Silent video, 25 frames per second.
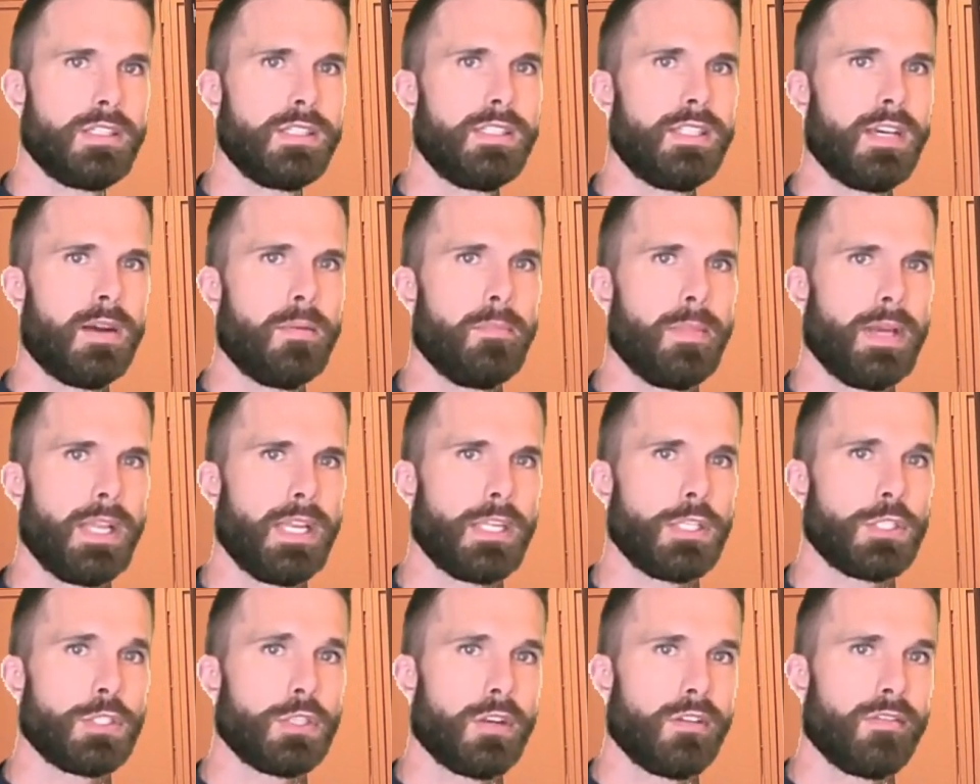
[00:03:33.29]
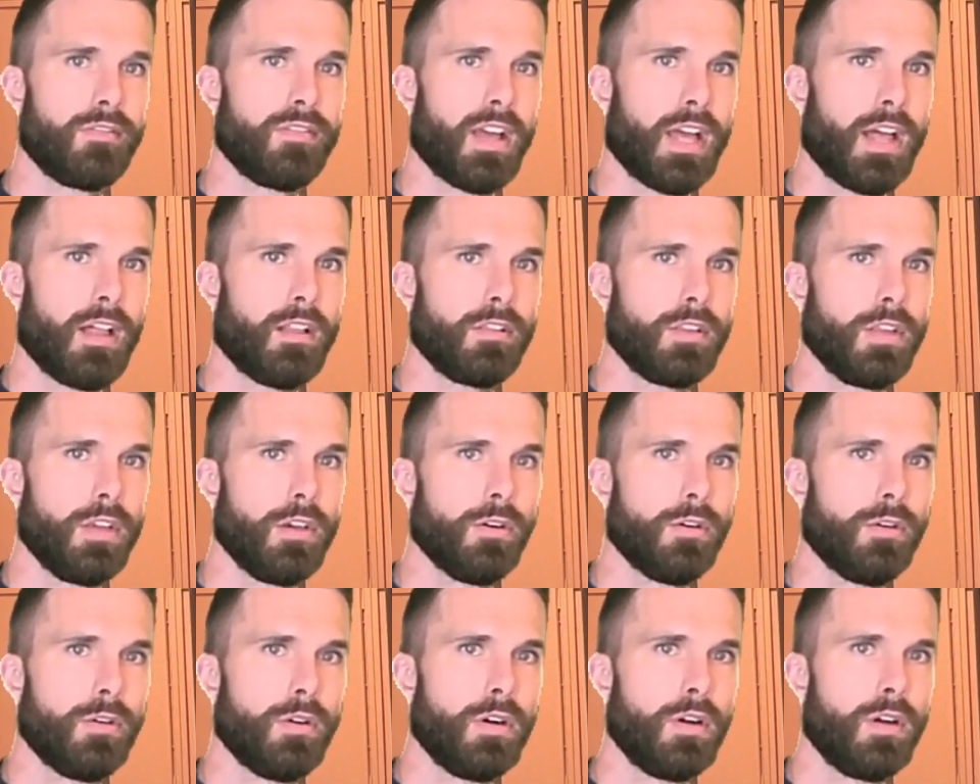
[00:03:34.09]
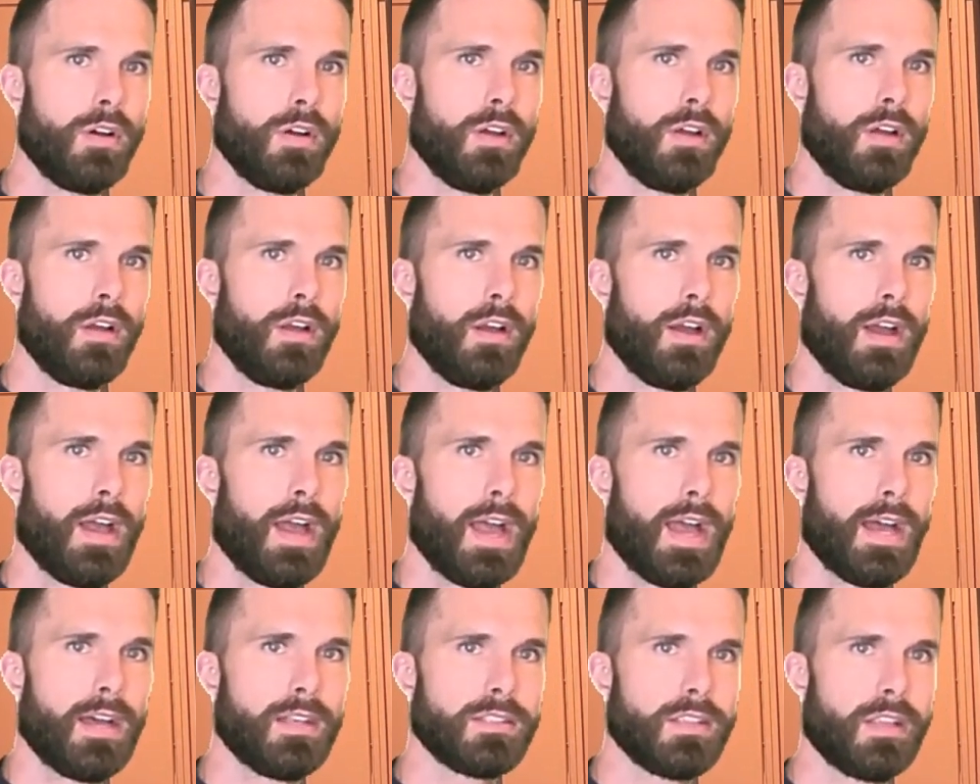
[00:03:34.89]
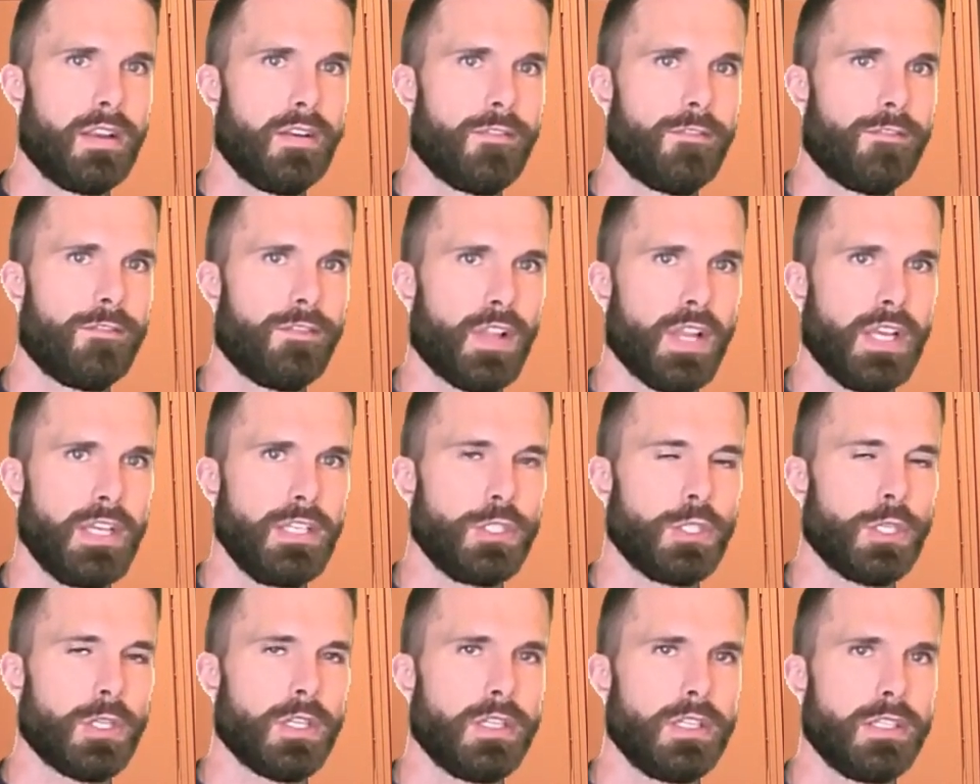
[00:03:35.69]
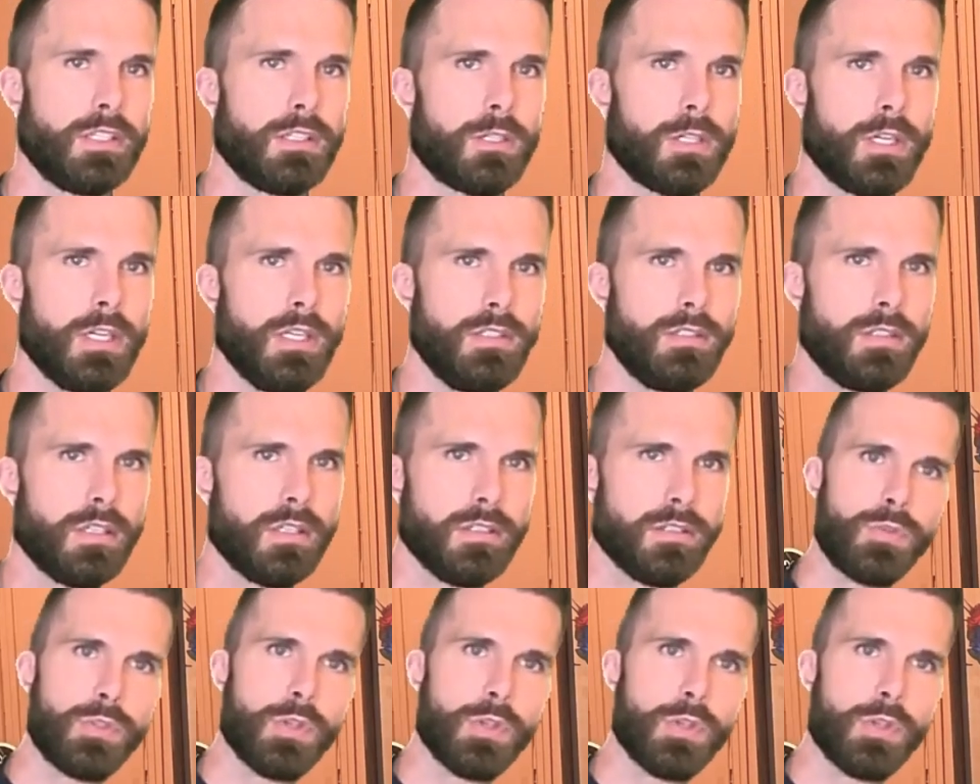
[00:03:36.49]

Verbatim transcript: diminish in value as inflation increases.